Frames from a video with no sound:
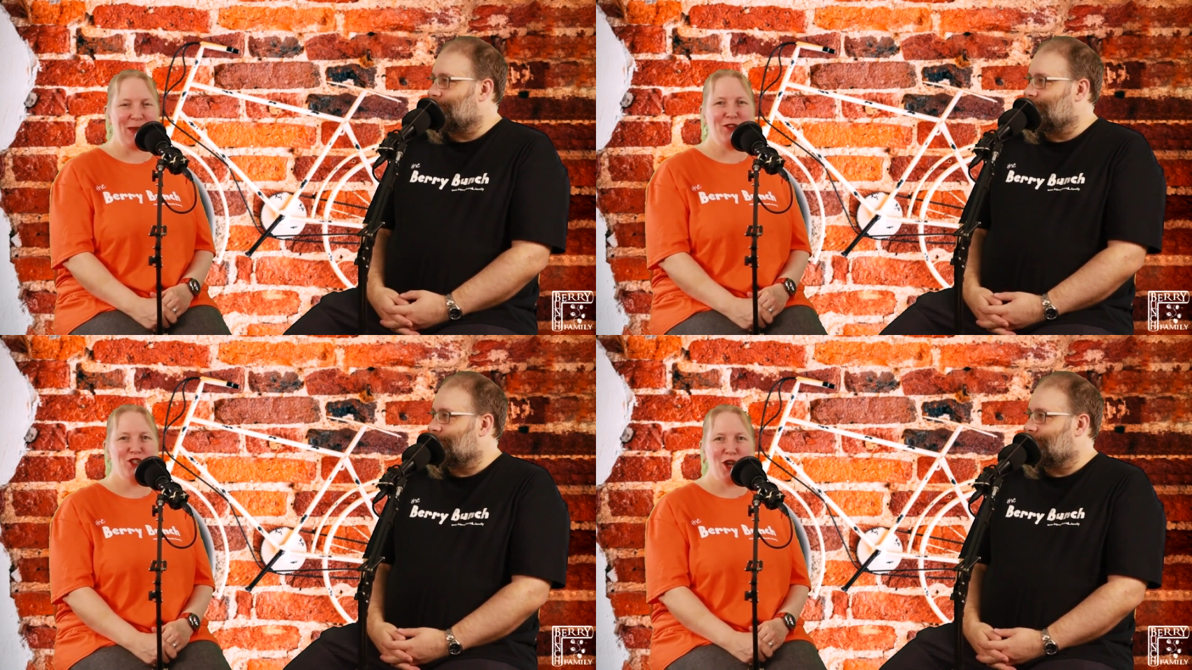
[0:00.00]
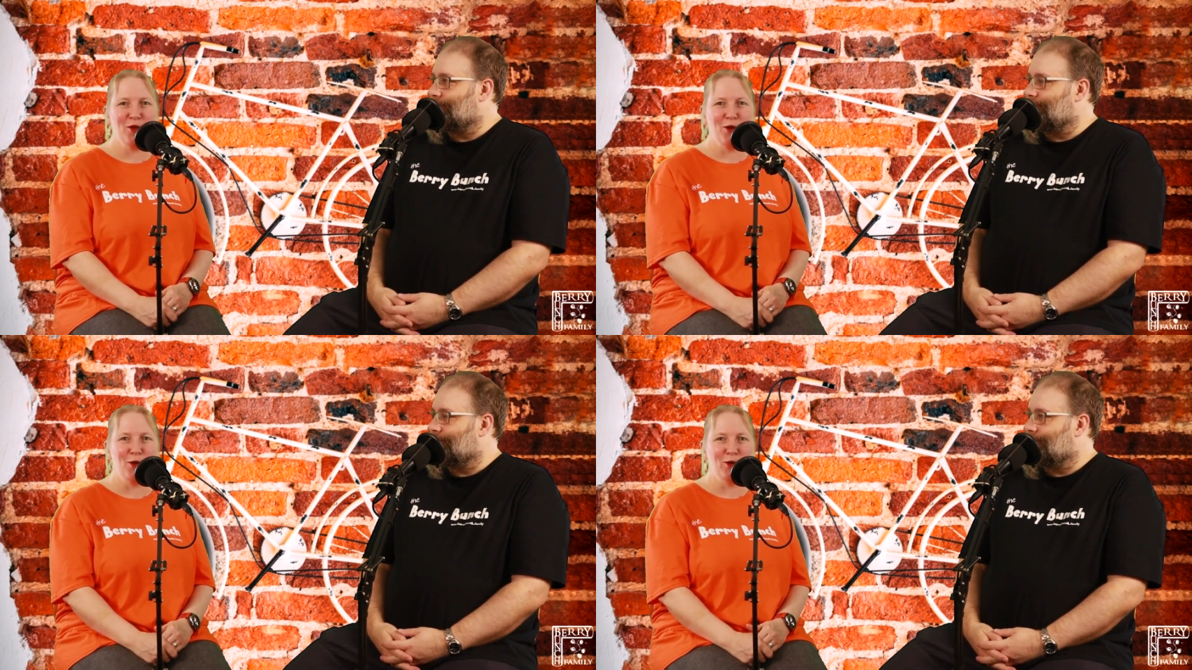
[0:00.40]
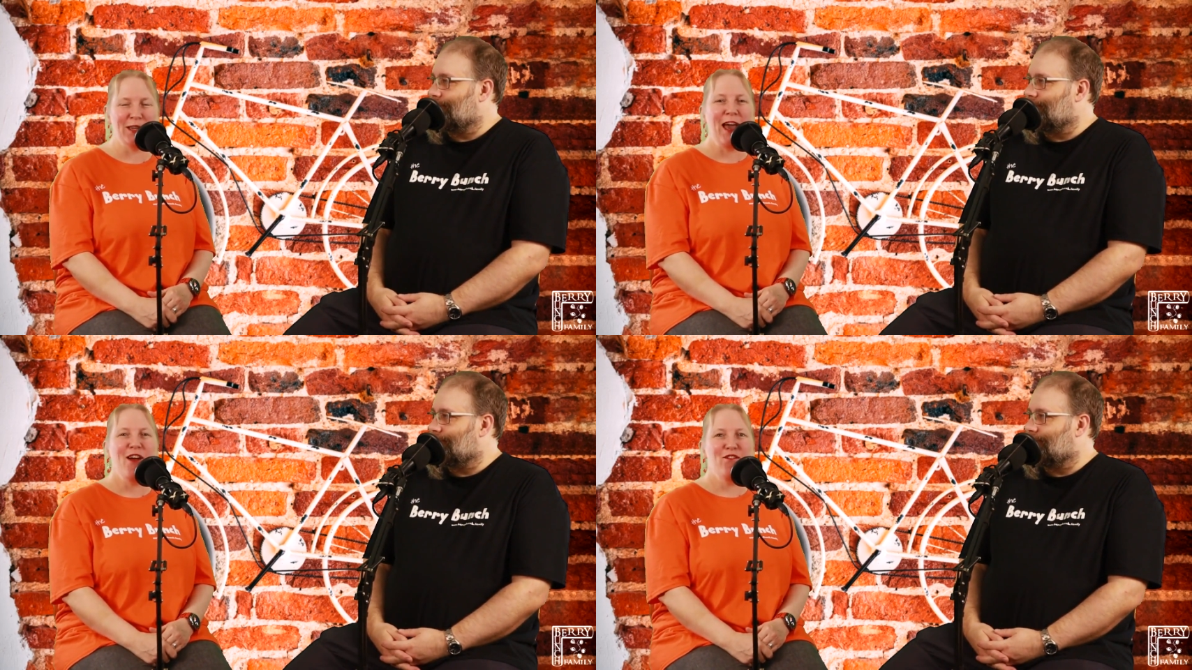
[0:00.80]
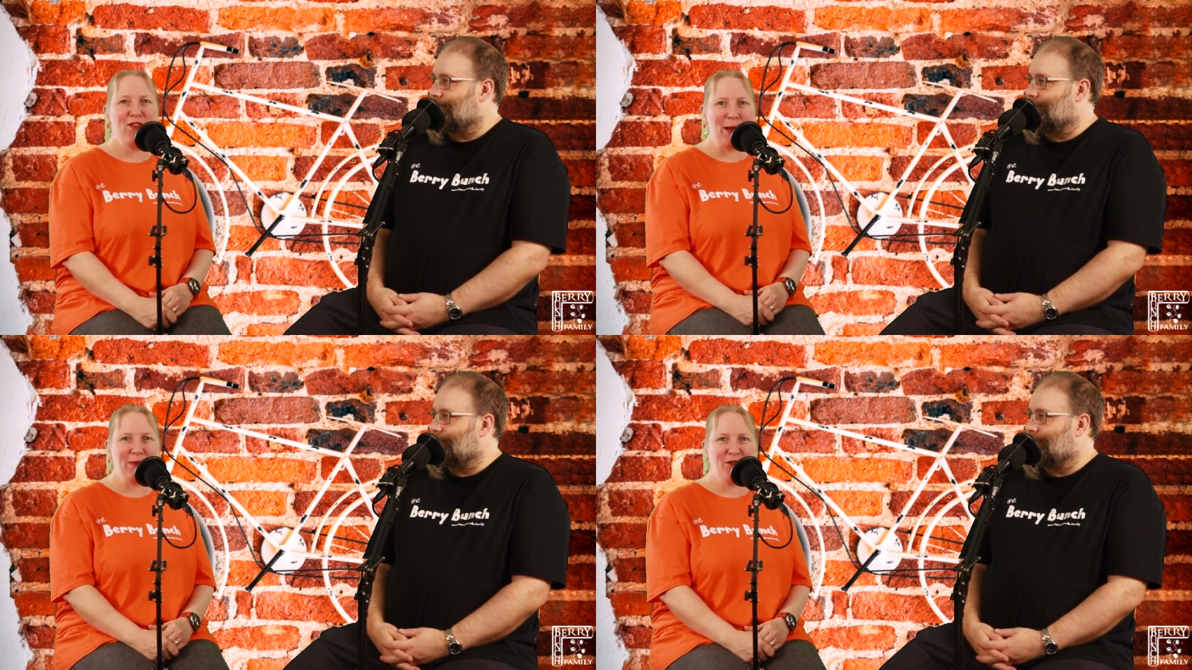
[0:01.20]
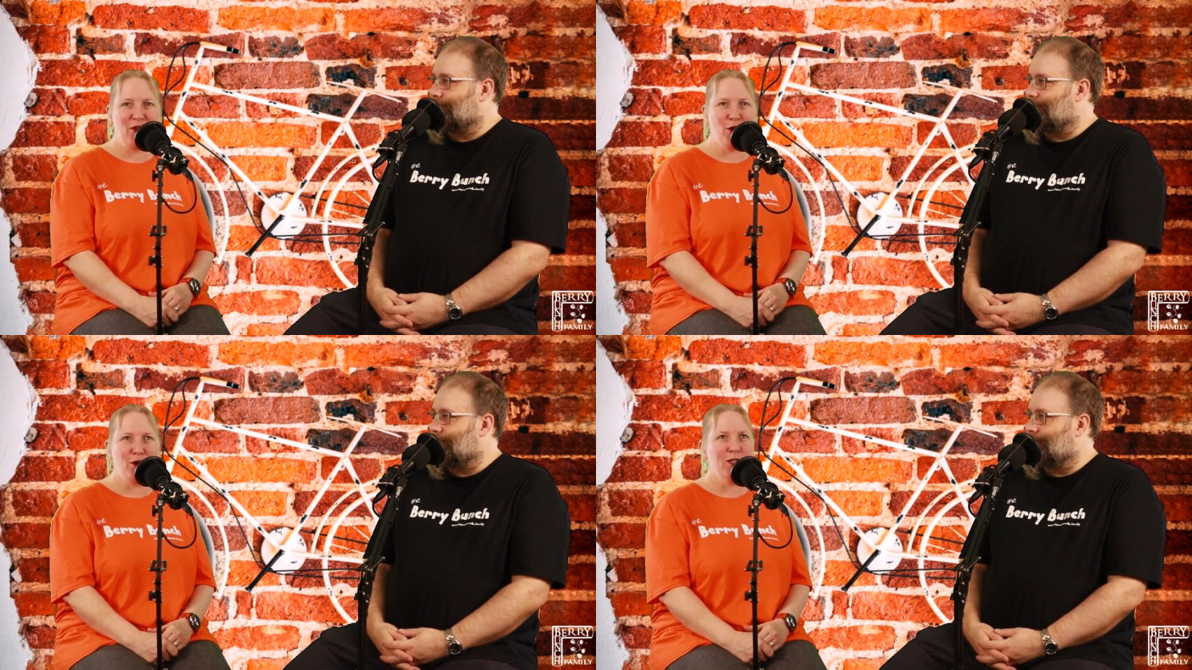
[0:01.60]
Speaker 1: We have a show called Family
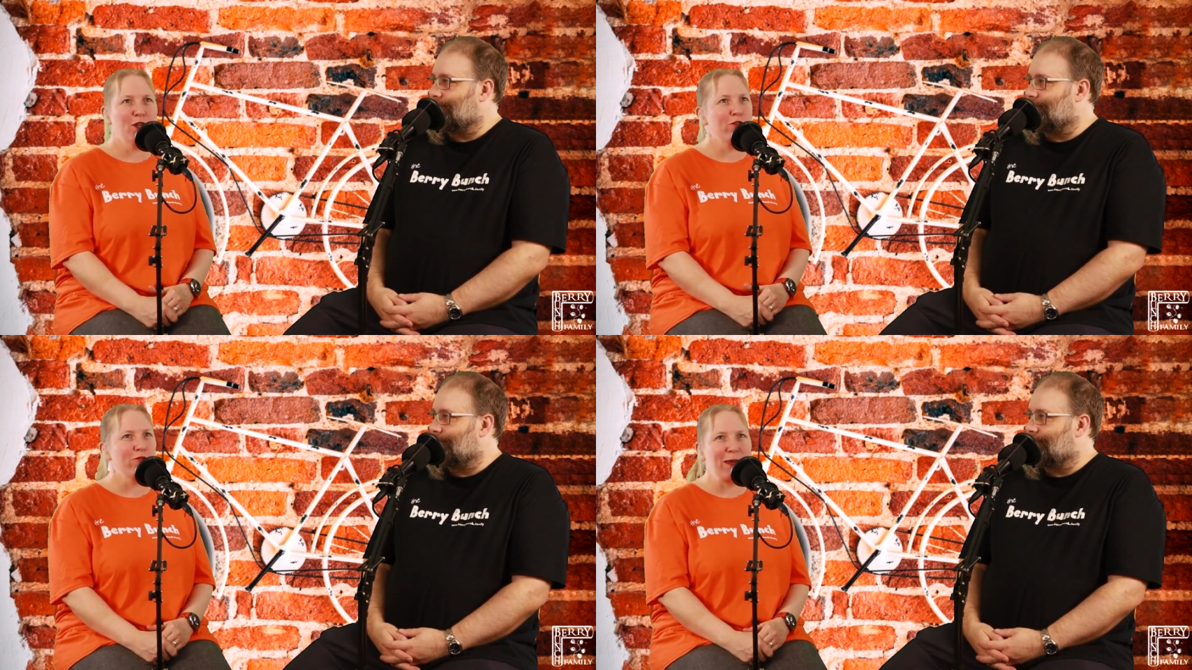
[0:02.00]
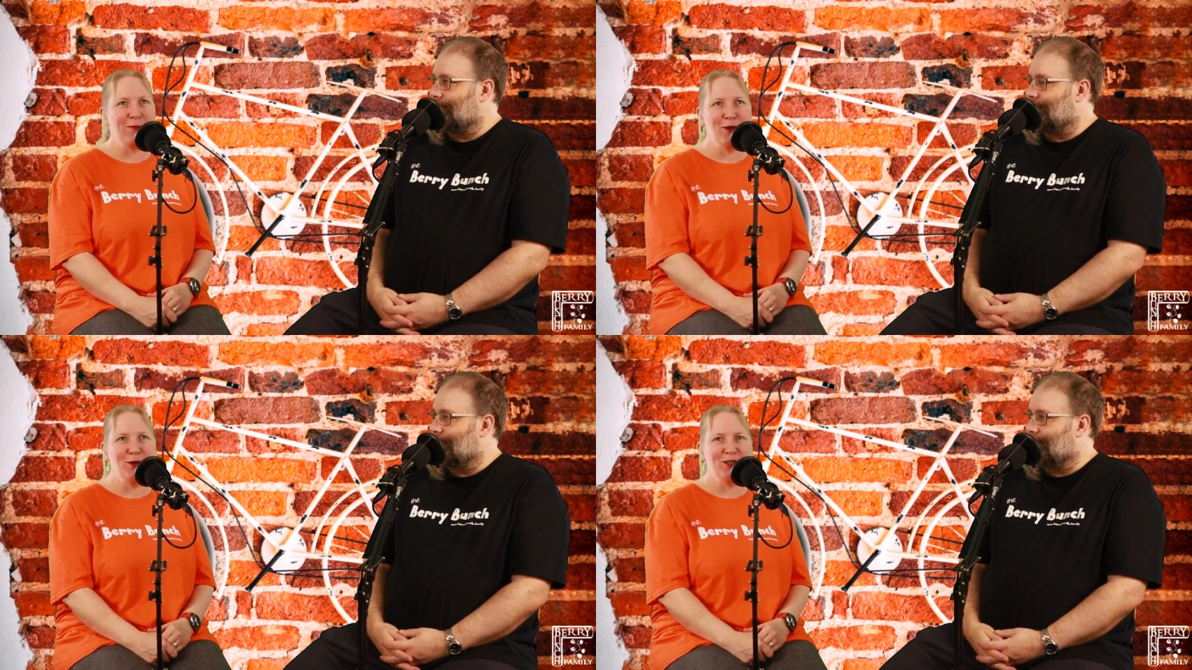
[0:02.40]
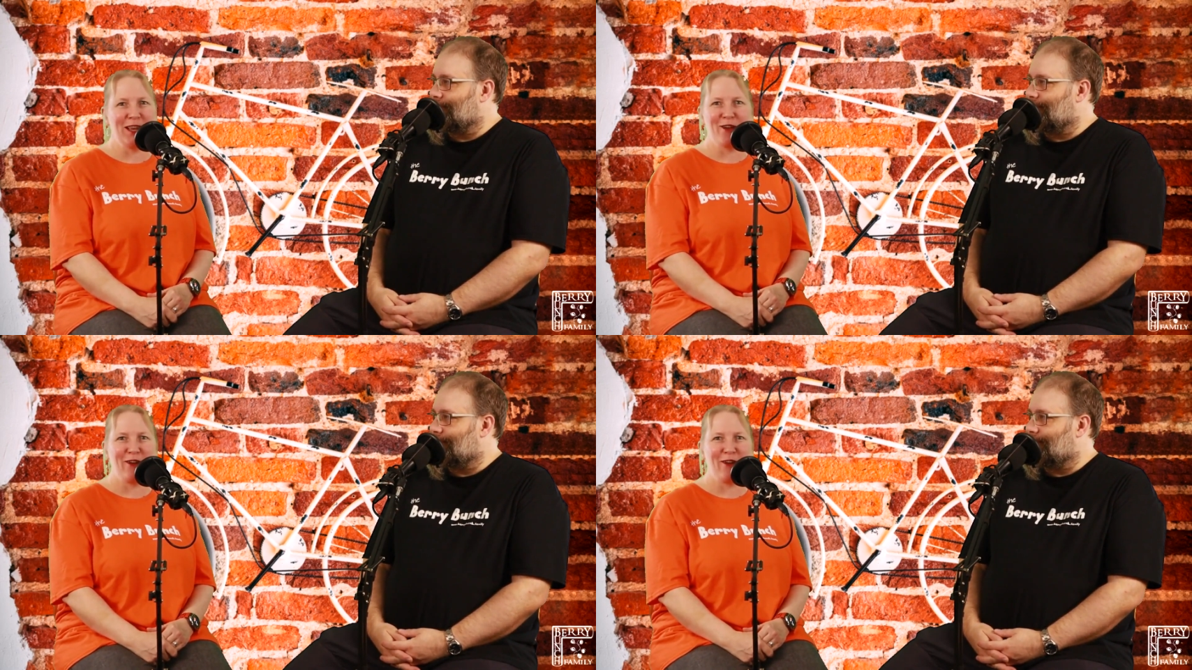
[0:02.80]
Focus. Great music,